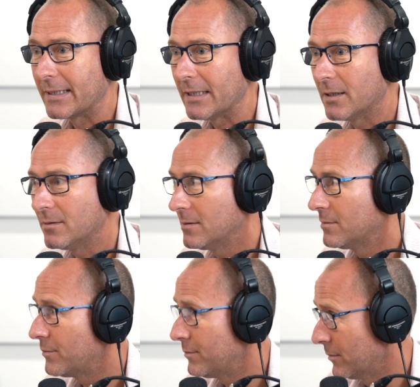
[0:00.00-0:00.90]
to get
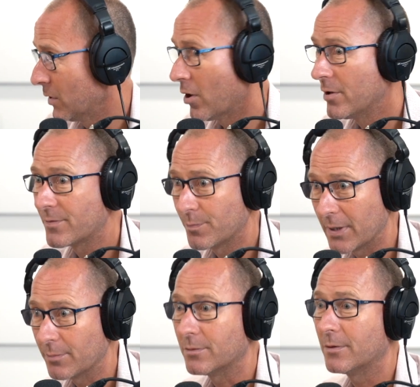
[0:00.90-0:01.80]
loans for
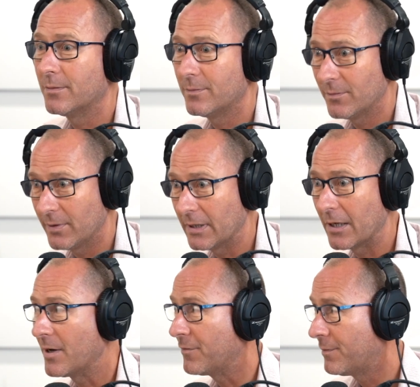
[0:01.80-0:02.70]
people, yeah, you
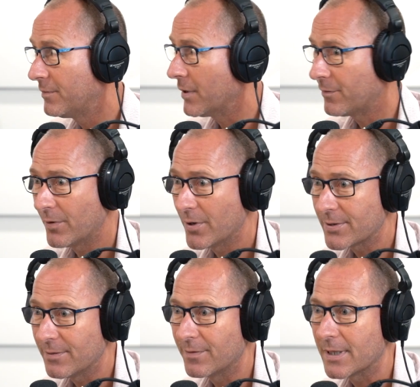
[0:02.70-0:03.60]
know, their, their,
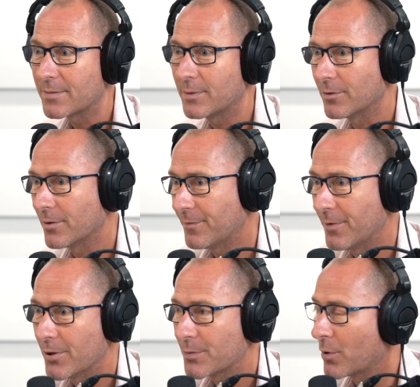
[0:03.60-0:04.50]
first investment or their
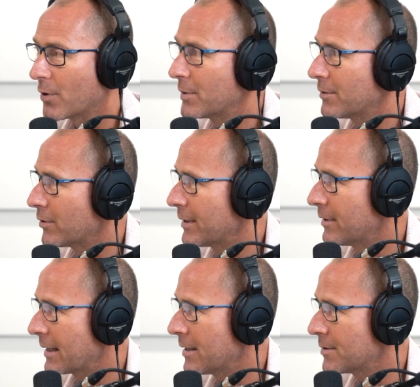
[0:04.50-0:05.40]
first property or whatever
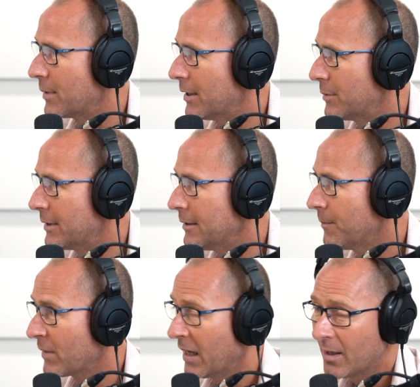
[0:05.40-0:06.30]
the case may be.
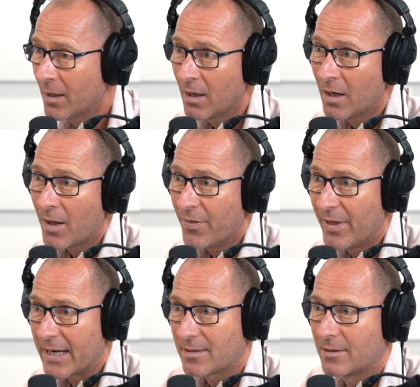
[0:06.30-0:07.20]

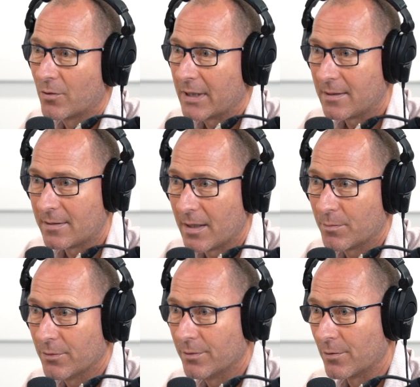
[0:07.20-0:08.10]
That's a direct
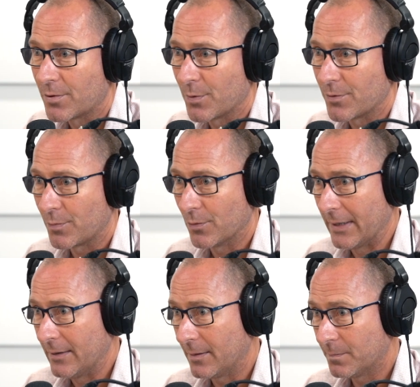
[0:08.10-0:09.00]
example of responsible
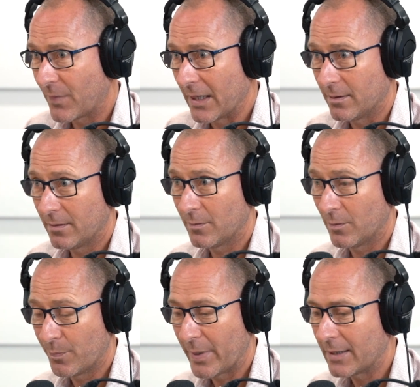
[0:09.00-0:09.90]
lending. They, mm.
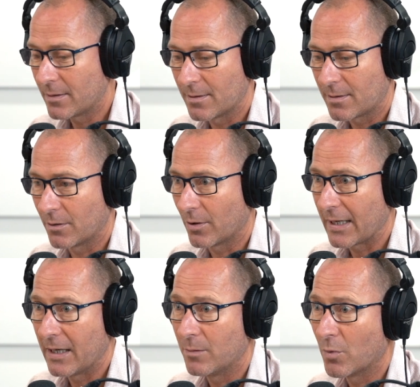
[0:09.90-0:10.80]
The banks just got
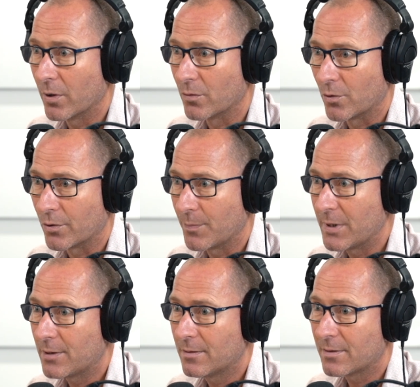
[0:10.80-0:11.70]
caned by the Royal
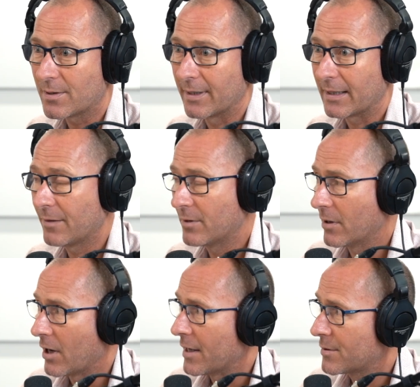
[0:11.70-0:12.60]
Commission, so they cover
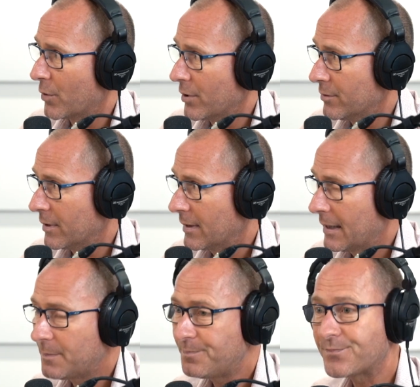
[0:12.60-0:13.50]
their ass by doing
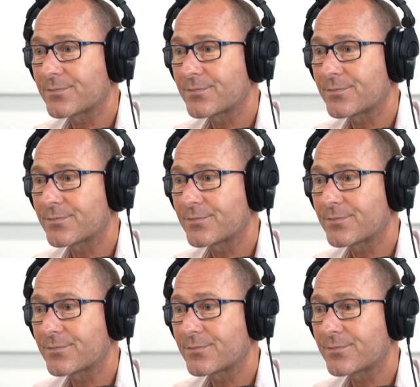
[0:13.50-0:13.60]
that.